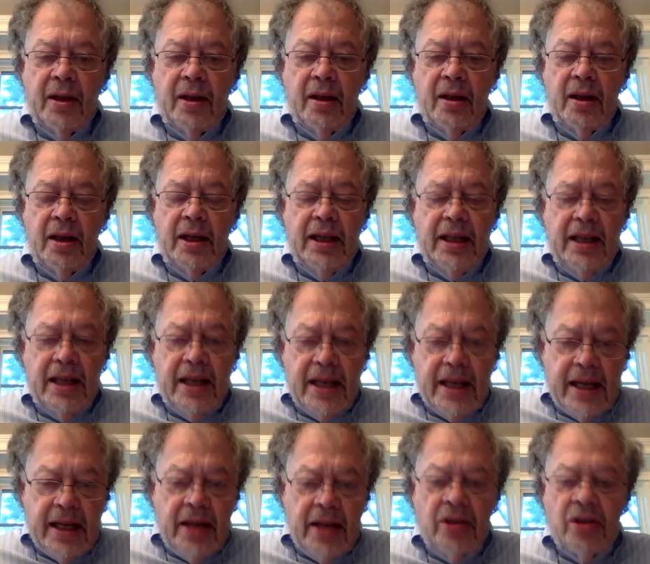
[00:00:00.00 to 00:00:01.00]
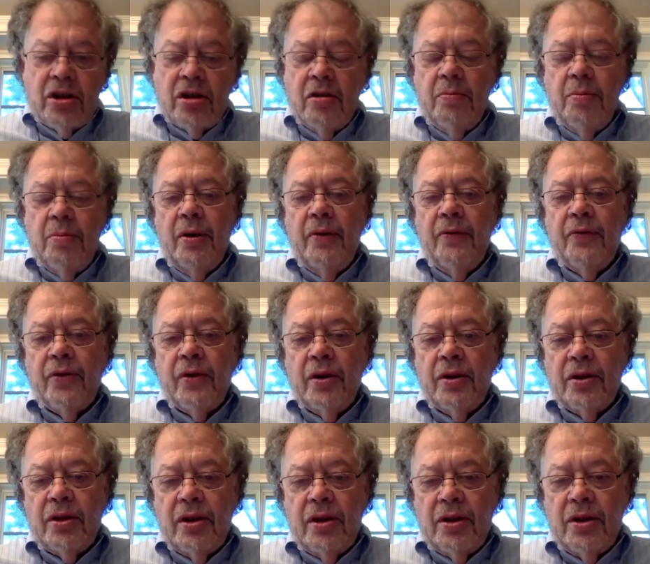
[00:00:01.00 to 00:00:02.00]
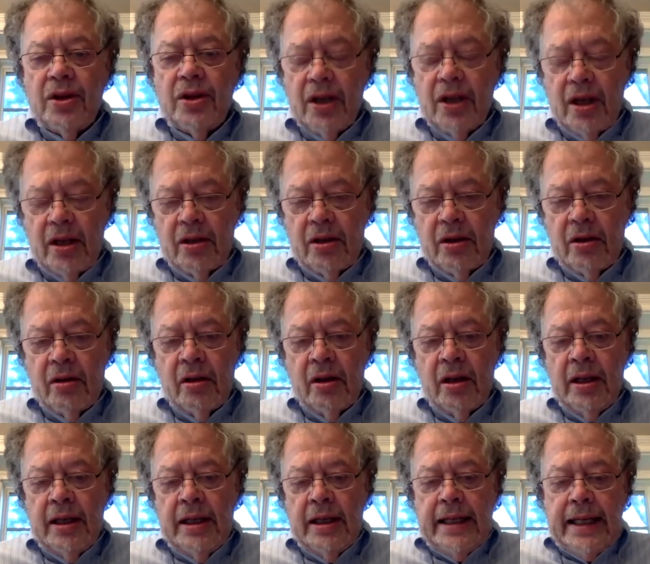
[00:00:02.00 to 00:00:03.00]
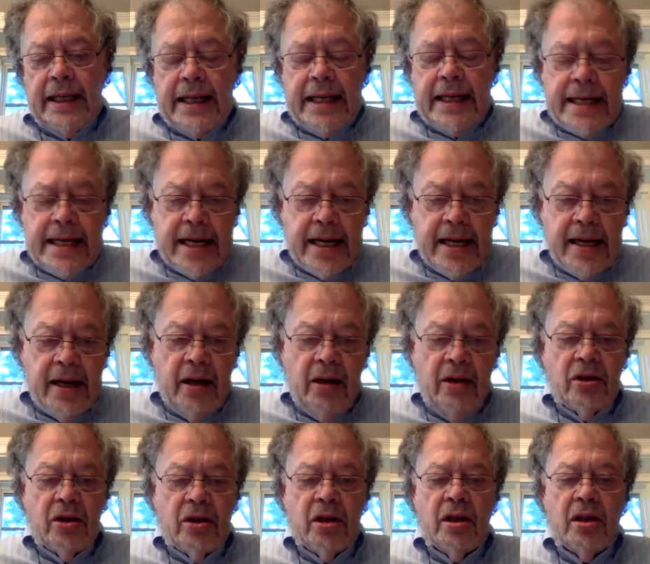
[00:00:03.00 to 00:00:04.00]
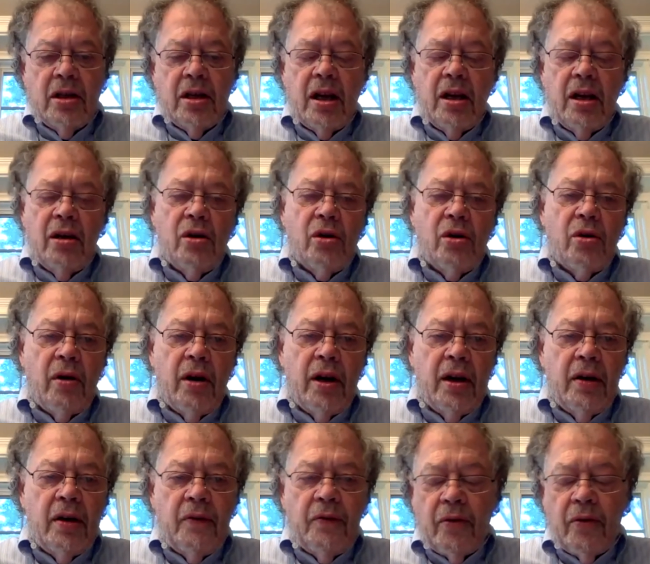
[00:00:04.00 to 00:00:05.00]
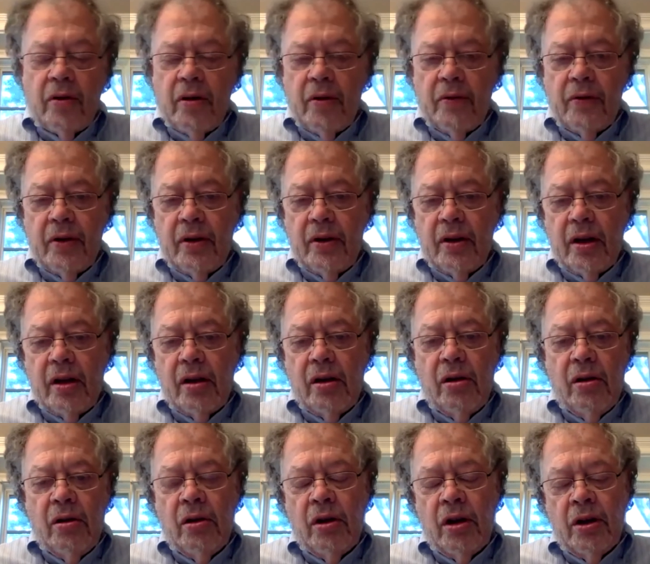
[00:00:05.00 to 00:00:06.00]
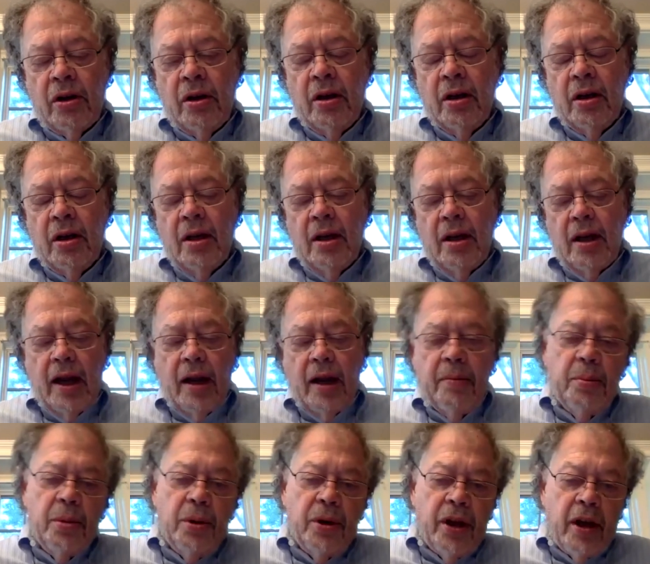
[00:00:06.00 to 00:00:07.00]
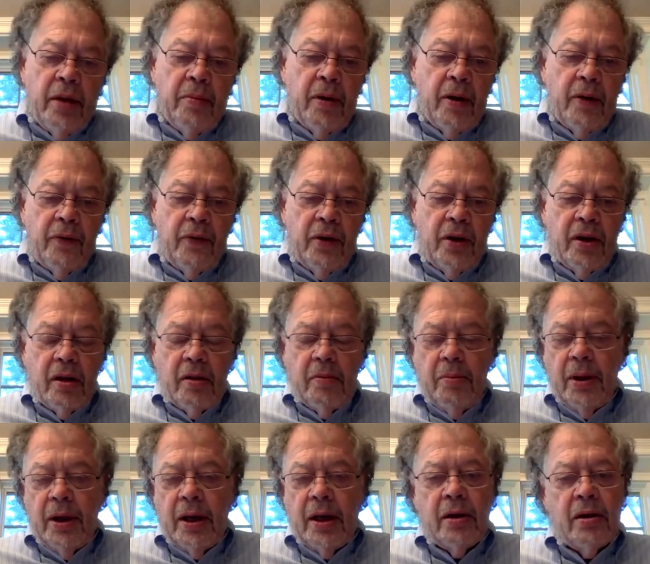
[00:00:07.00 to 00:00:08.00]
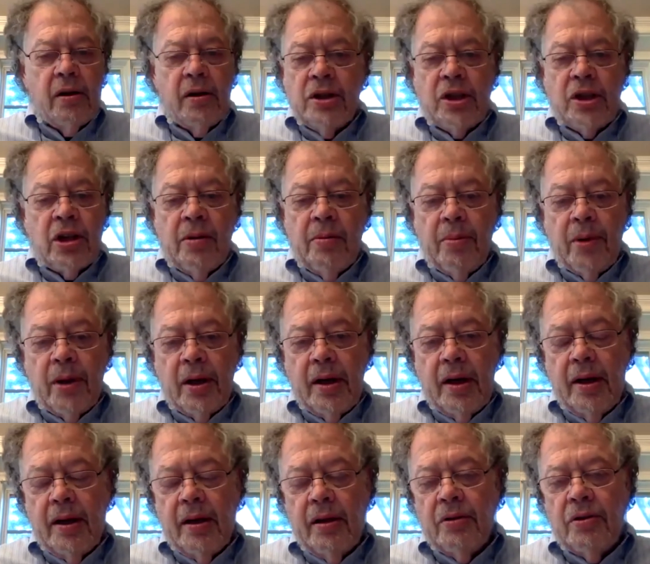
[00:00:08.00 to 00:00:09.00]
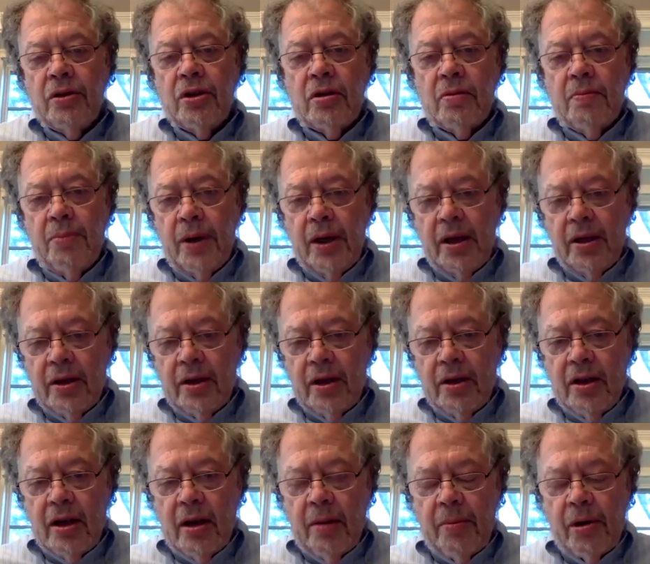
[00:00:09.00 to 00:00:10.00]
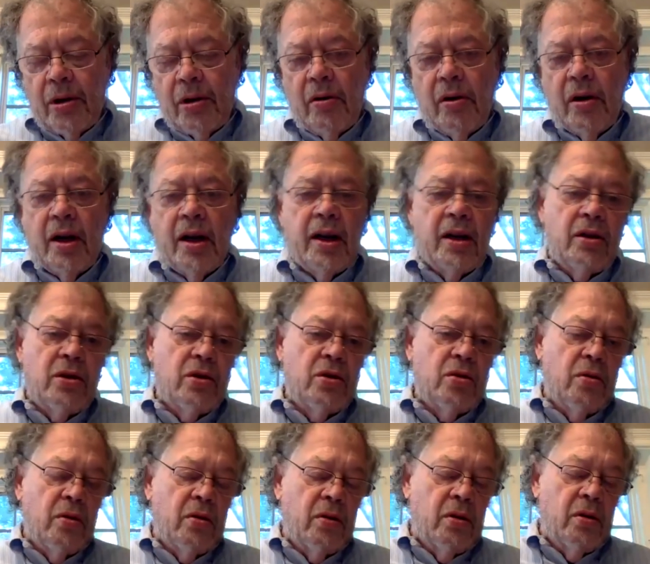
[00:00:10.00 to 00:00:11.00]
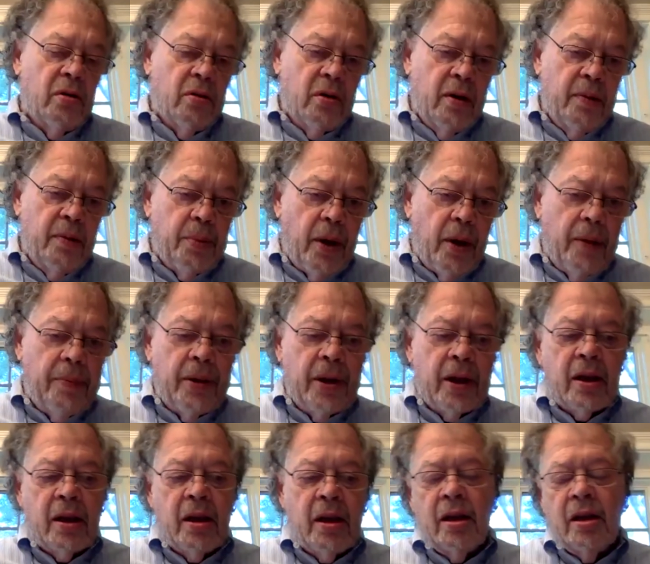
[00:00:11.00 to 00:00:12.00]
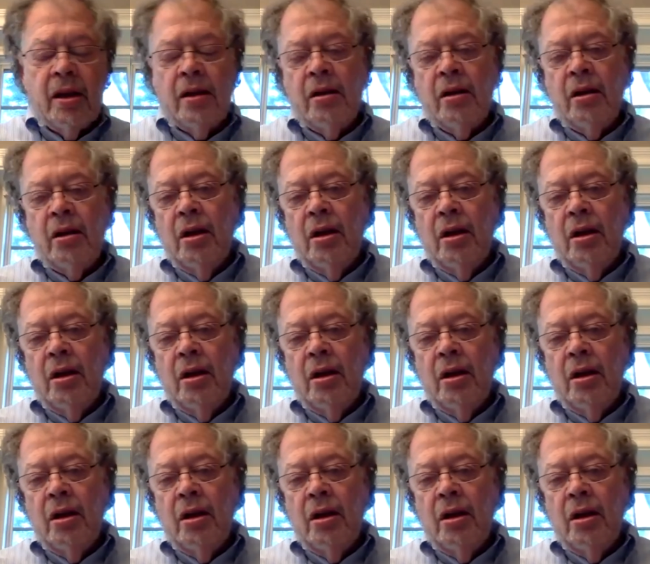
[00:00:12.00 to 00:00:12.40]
He needs to be front and center. He needs to take credit for everything good and blame everything bad on somebody else, be it the Democrats or a Republican